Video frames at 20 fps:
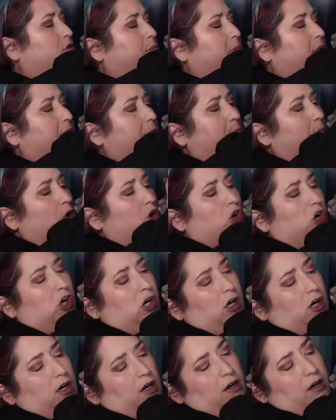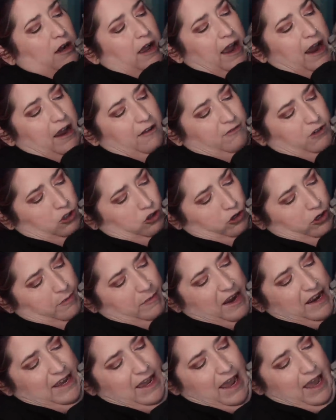remember. I have to look at
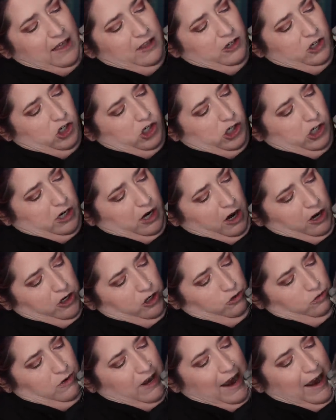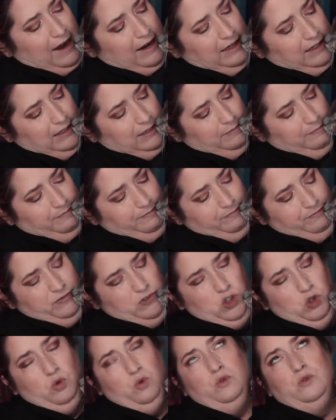my calendar. Are you nine?
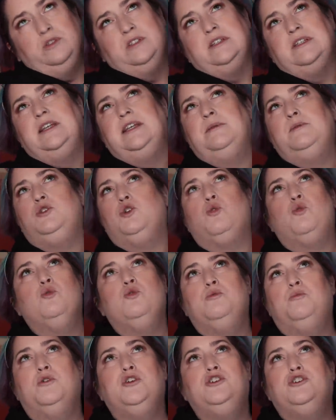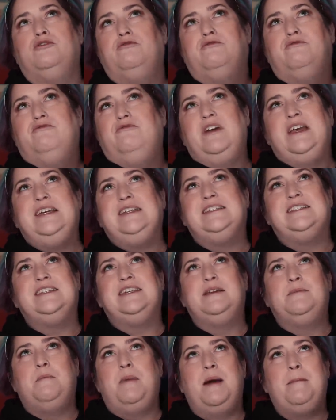Don't don't put your face
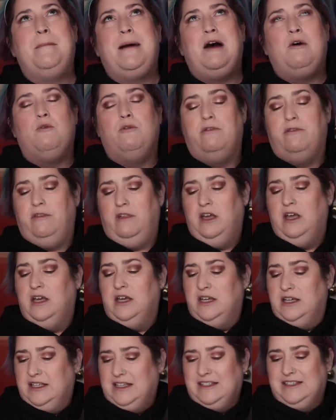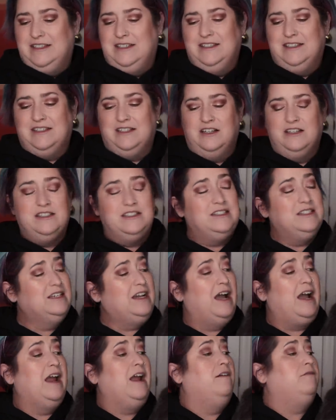in my mouth. That's disgusting.
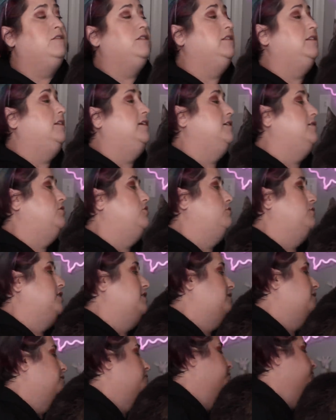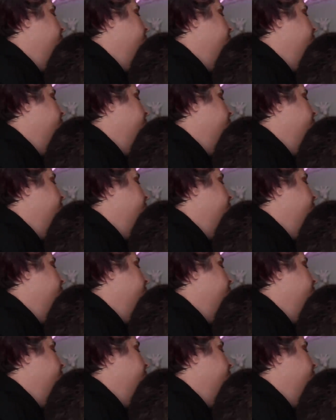I have to let you get done.